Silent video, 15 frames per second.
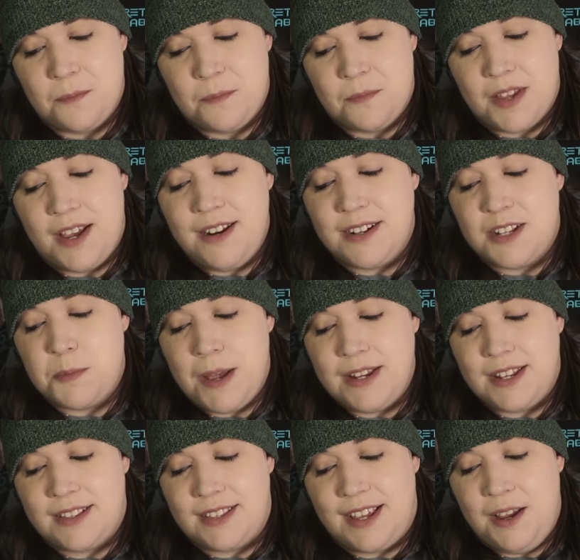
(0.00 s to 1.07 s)

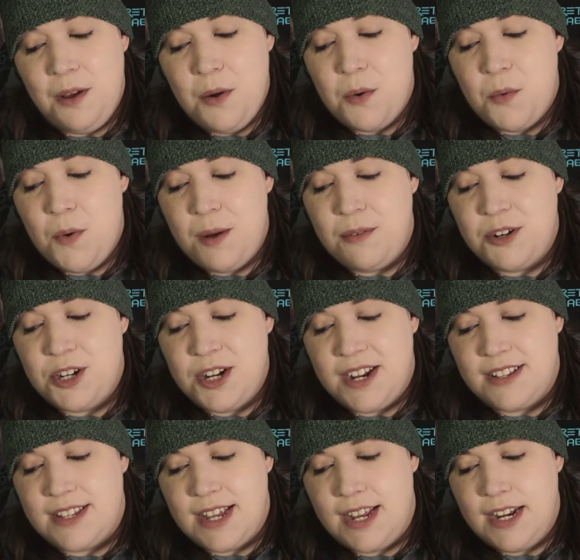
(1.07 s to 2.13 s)
Unexpectedly, Wei
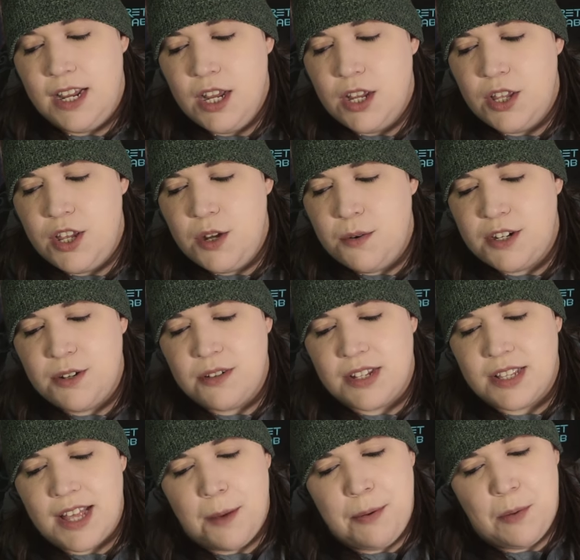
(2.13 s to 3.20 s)
Wuxian said, "You were too
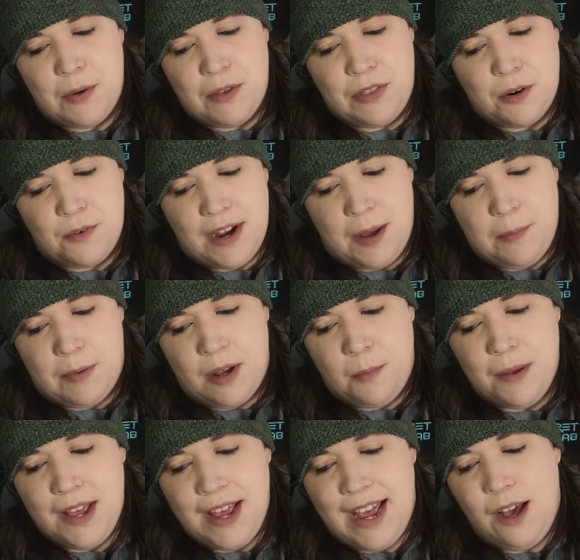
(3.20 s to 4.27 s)
sloppy with your
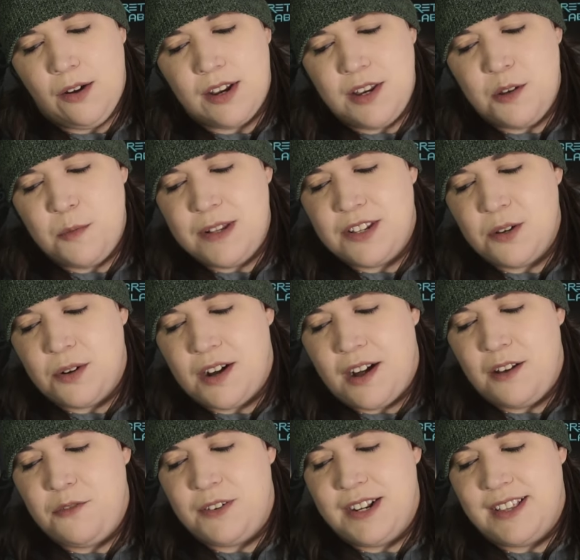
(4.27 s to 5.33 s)
wrap-up. How can you be so
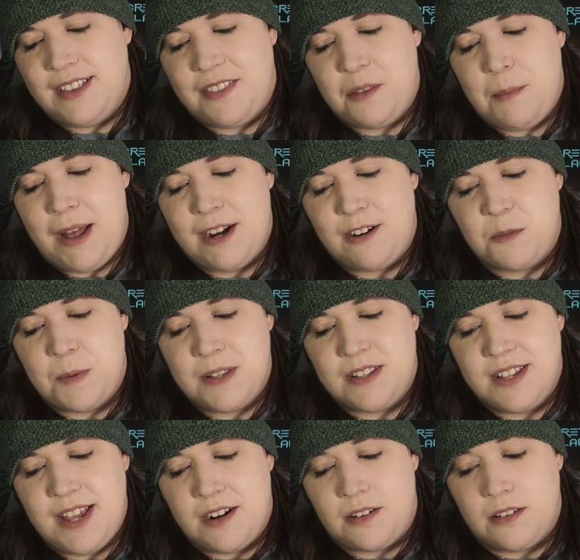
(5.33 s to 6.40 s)
confident that the matter's been
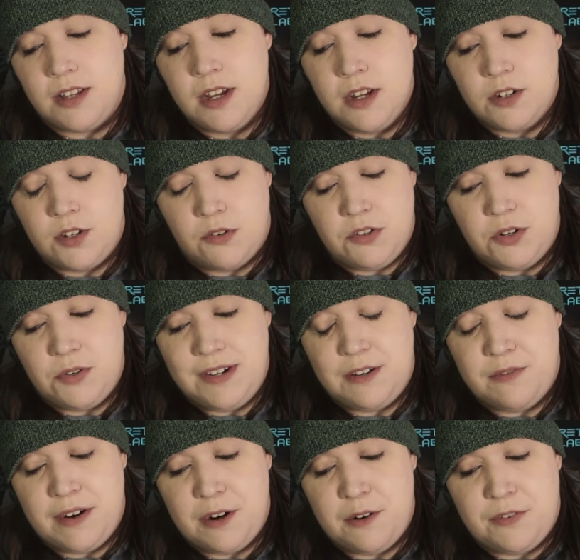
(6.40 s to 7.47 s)
settled? Don't you need to
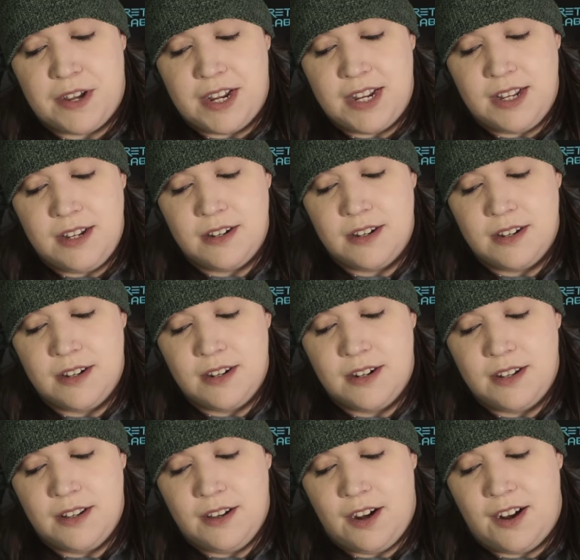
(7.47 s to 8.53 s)
verify it?"
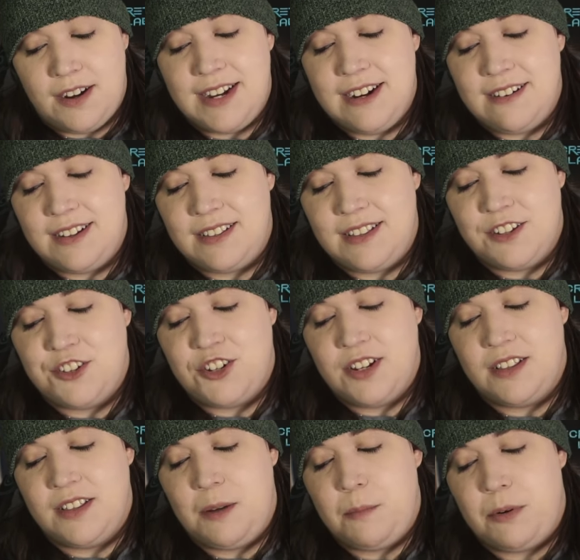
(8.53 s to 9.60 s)
On hearing this,
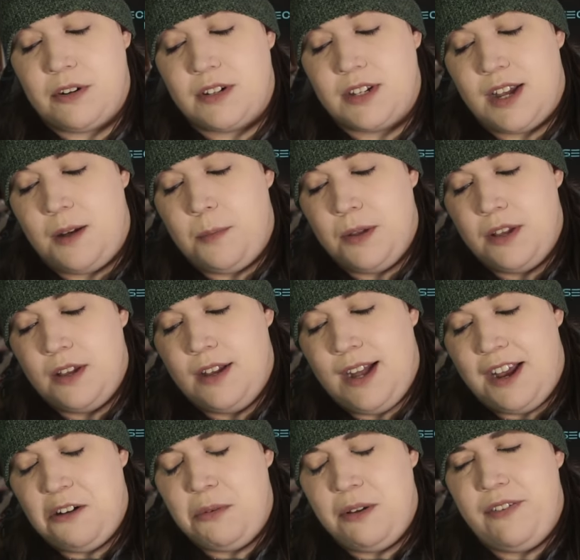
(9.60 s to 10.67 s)
Jin Ling perked up.
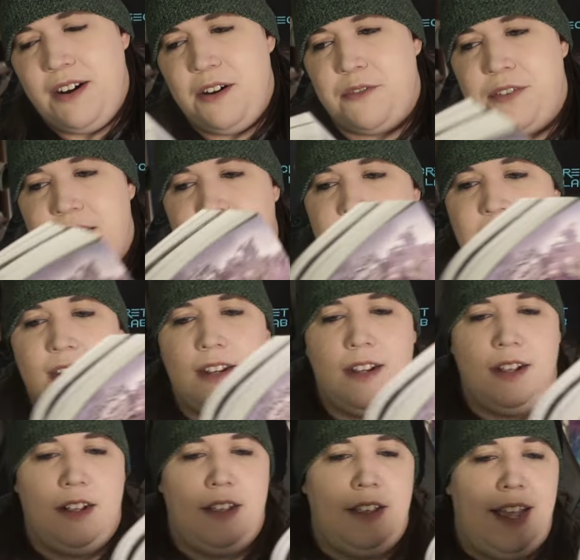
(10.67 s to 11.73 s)
"How do we verify it?"
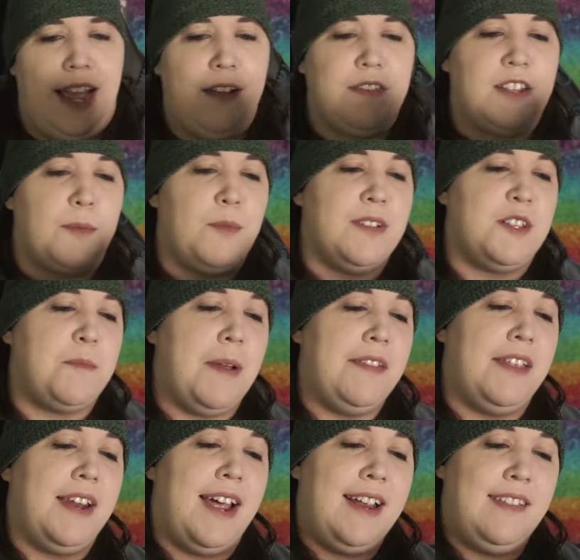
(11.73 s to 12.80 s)
"Have someone spend
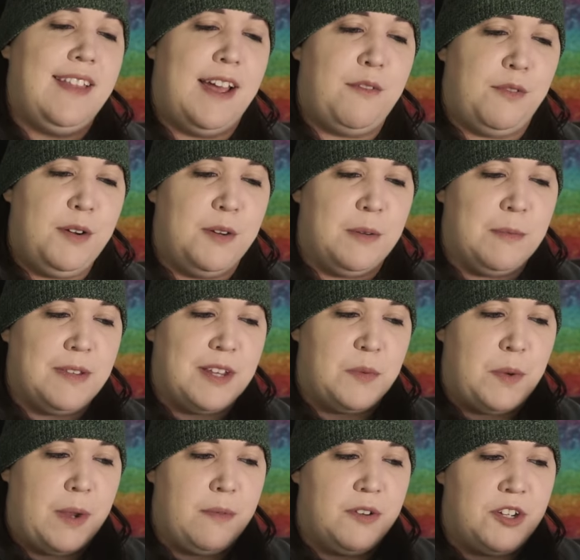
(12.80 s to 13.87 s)
the night in that room," said
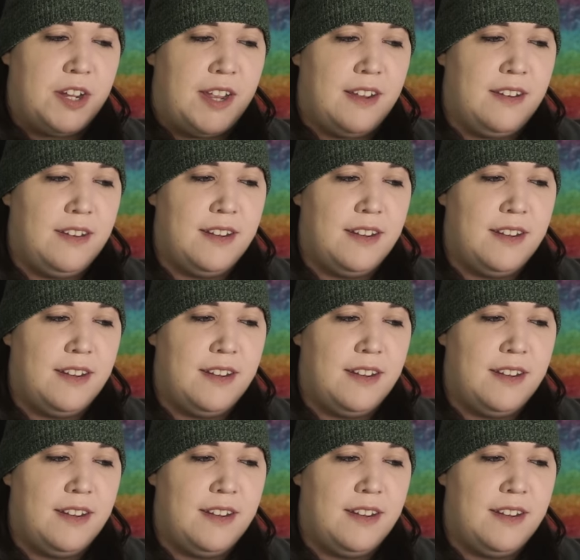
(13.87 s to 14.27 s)
Wei Wuxian.